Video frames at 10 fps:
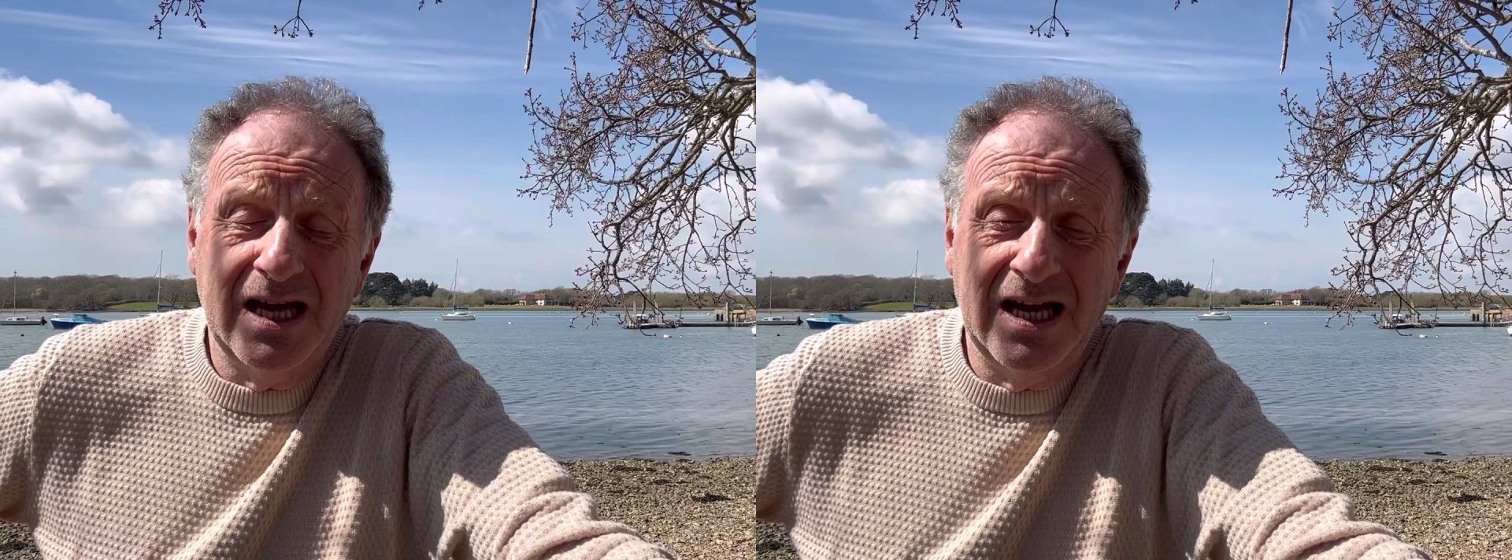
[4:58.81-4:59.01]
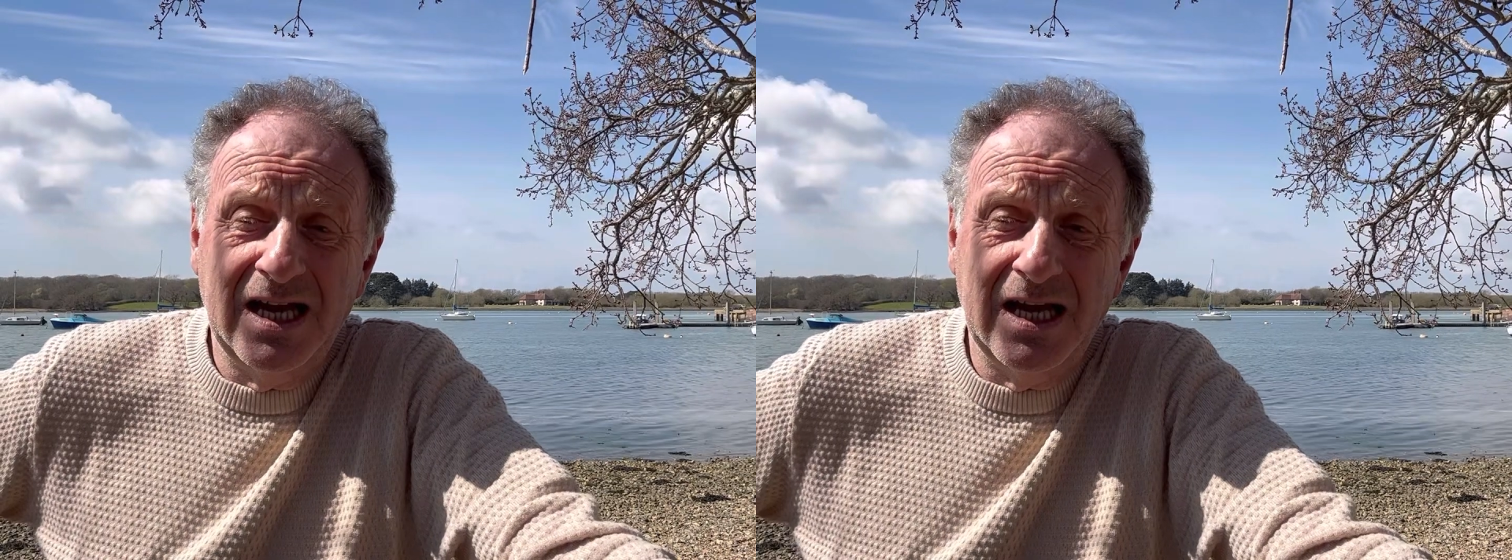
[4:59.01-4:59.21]

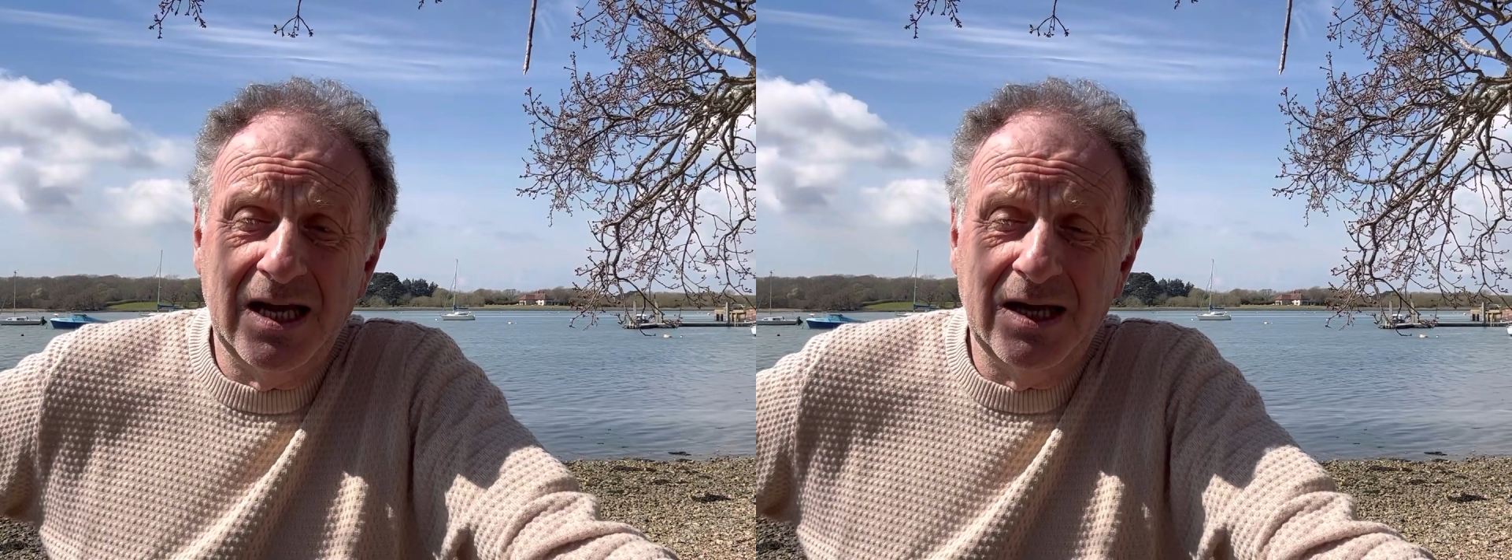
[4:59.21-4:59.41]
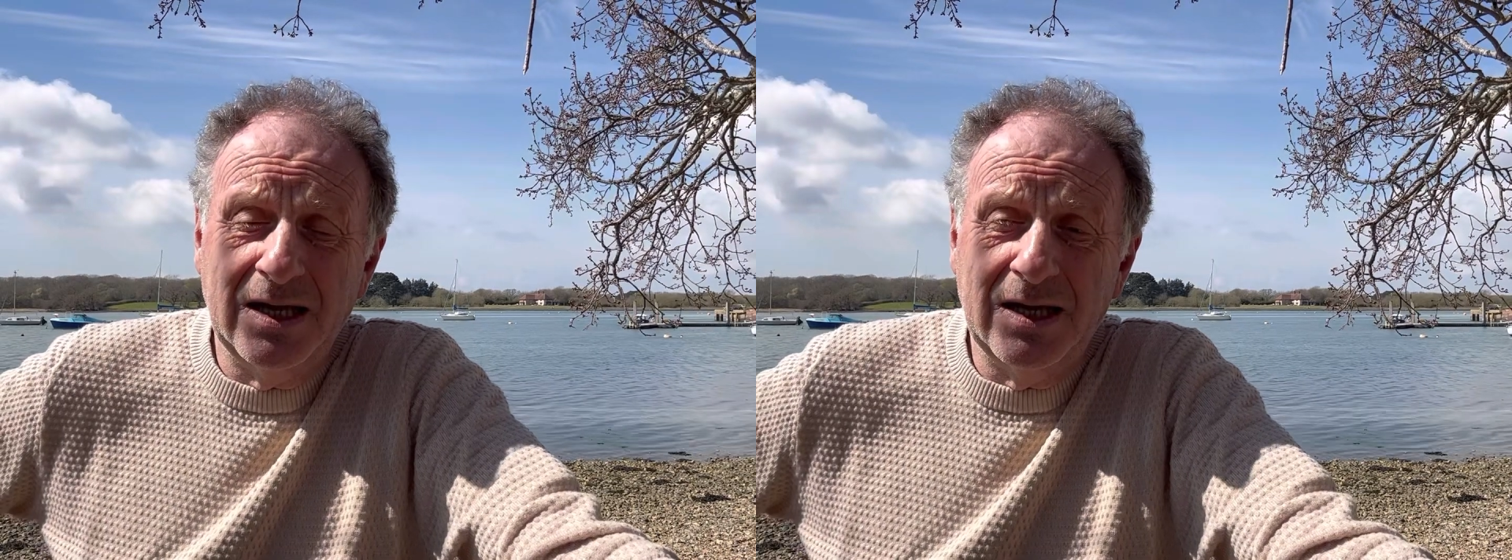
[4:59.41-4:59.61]

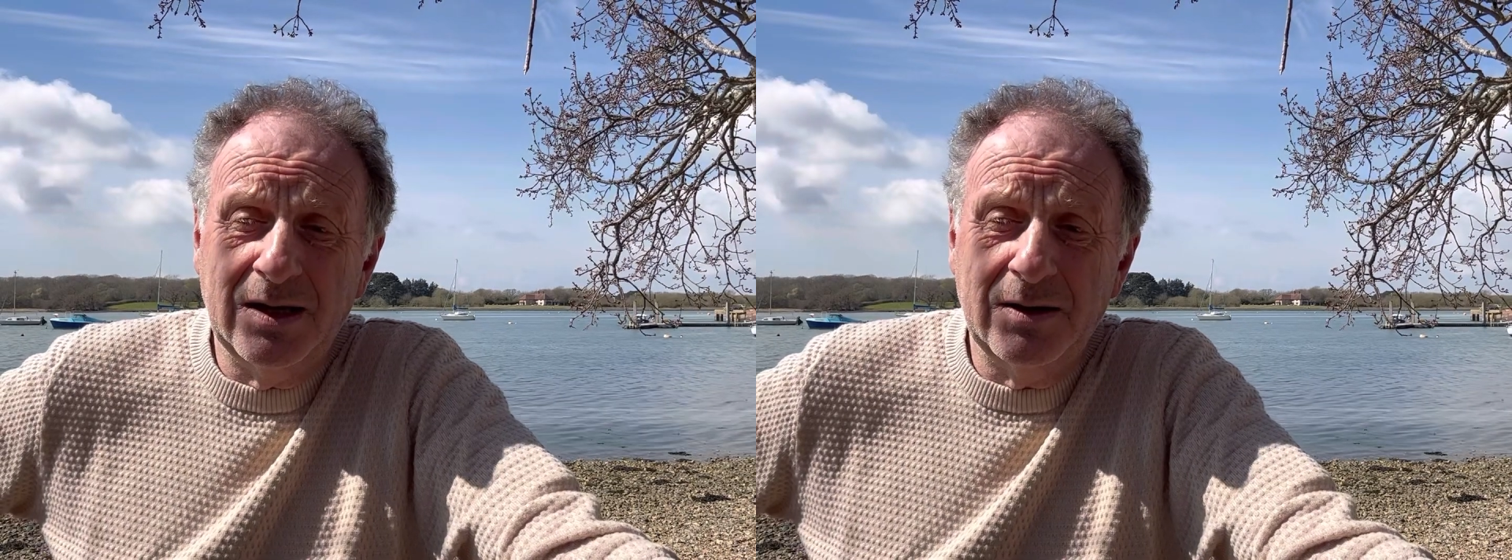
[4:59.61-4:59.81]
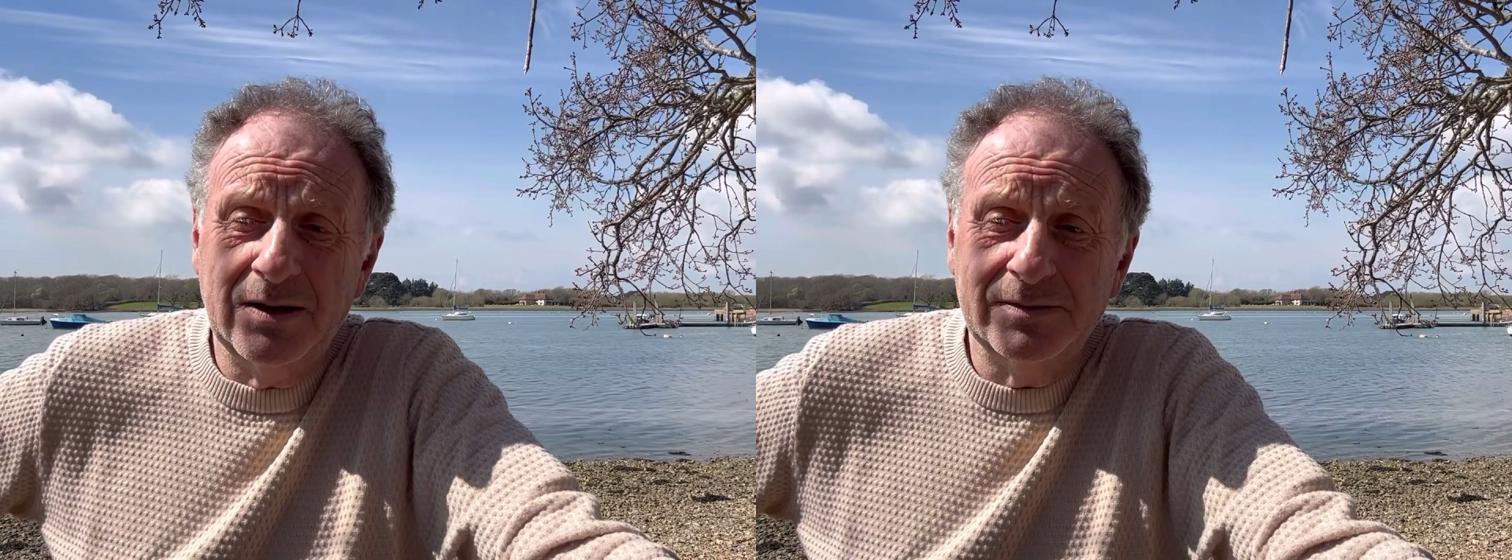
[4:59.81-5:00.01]

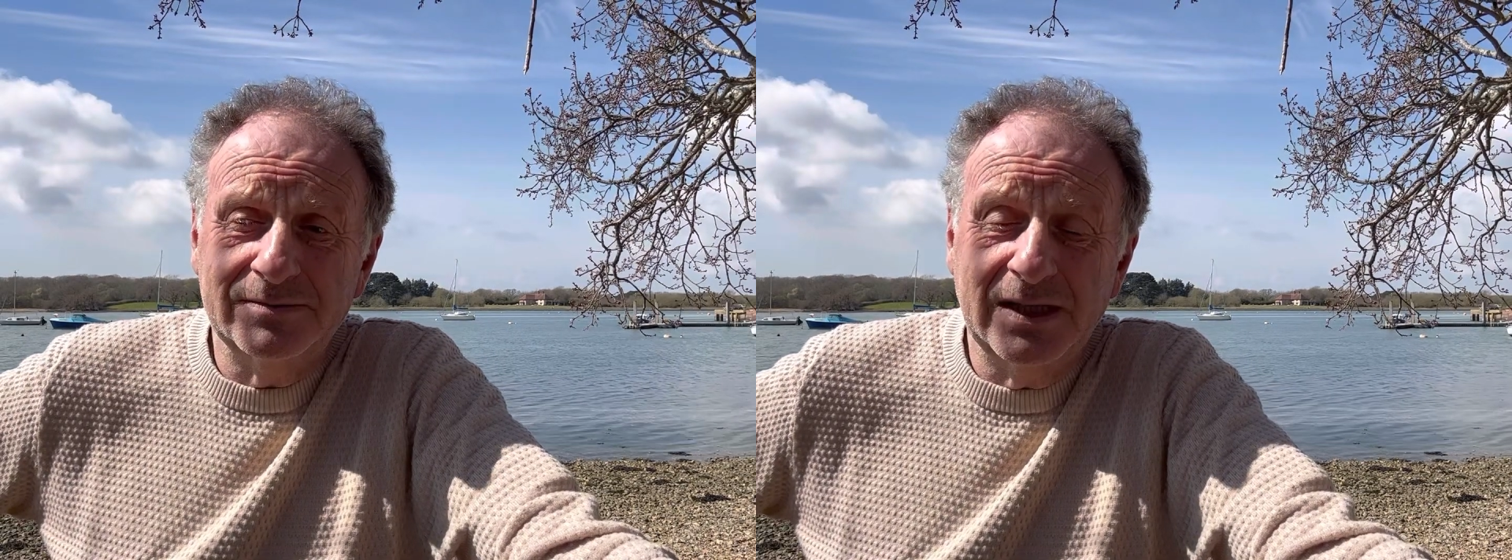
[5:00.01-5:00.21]
uh,